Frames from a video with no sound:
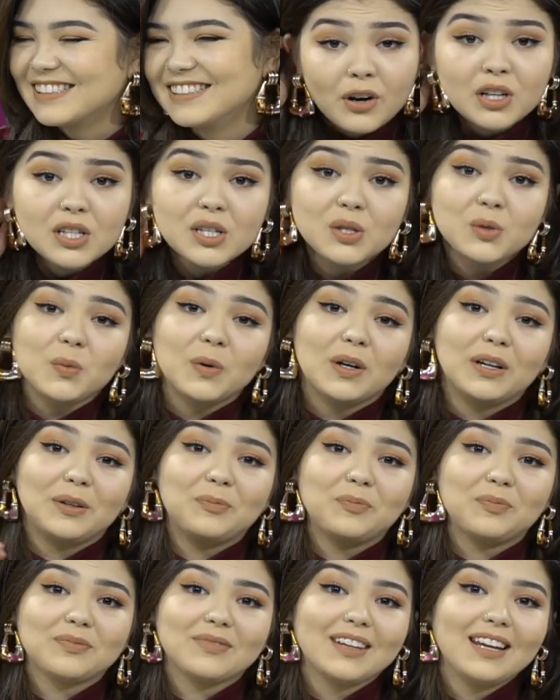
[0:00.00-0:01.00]
First
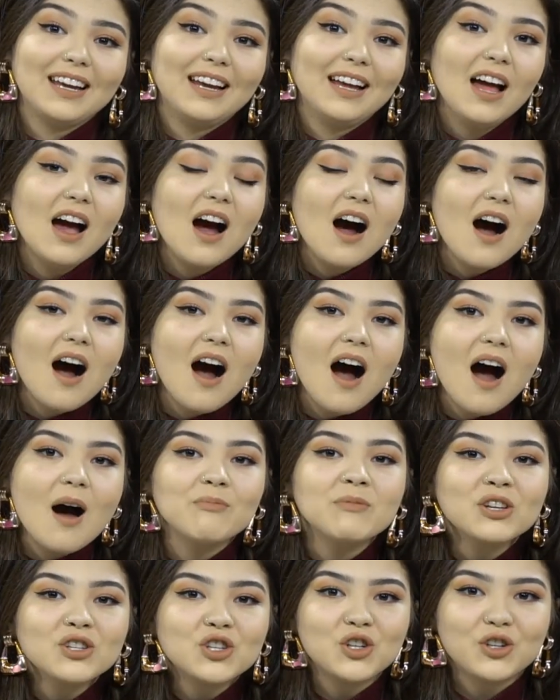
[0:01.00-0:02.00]
one, I'm
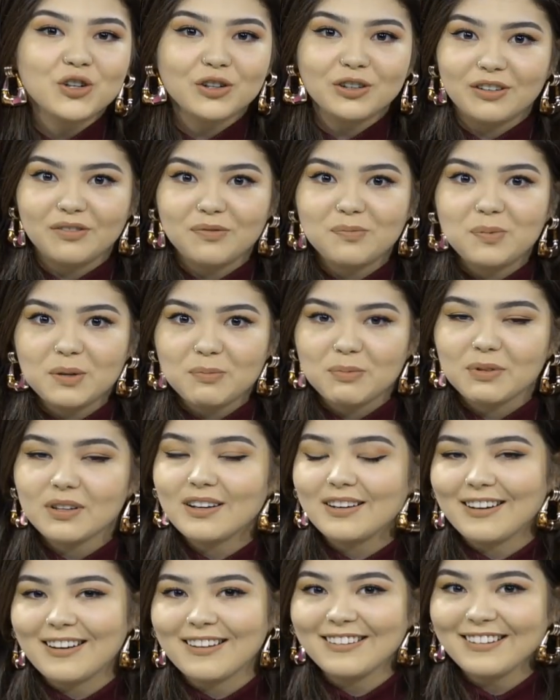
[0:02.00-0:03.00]
not sure if people
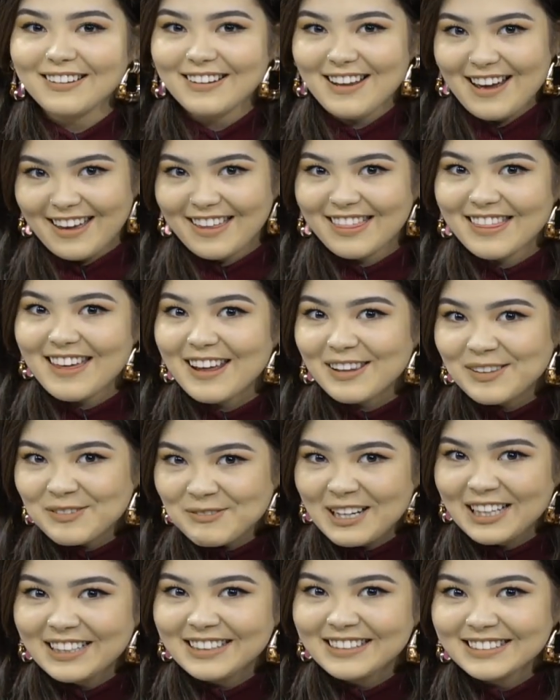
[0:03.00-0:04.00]
are gonna like that
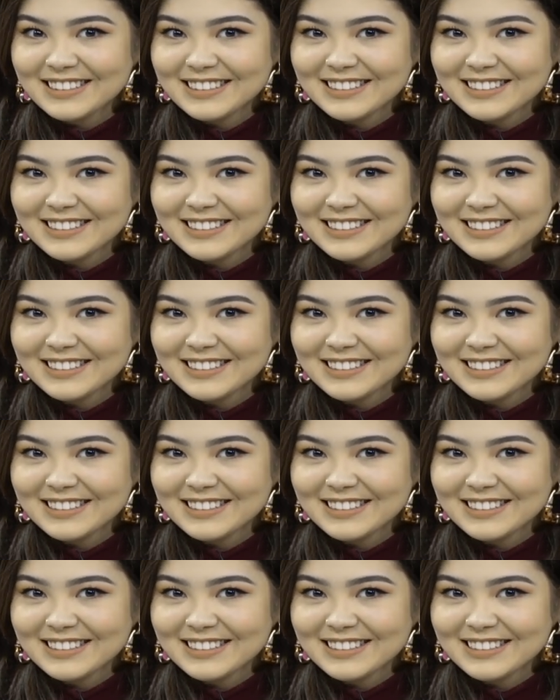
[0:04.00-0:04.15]
one.